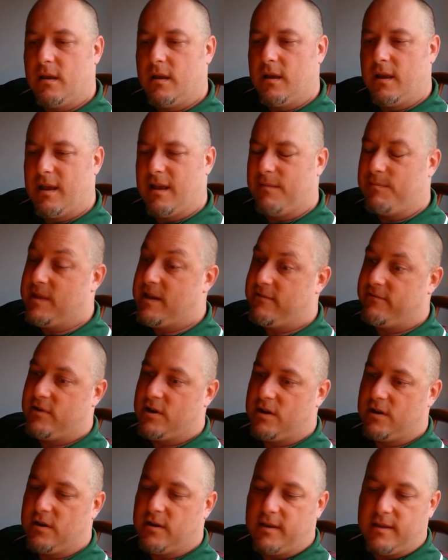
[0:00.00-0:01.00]
And I'm not
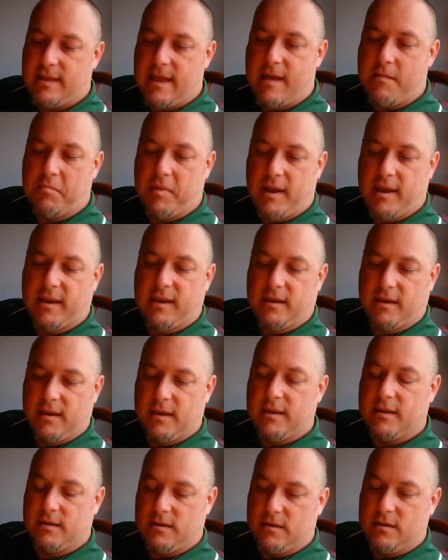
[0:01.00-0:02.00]
very good at that, but I can
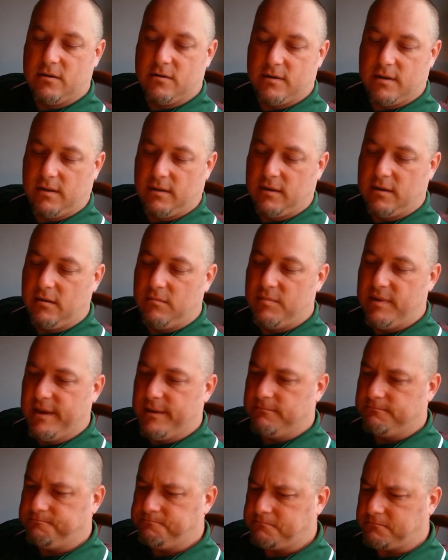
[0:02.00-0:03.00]
get it to do it a little bit.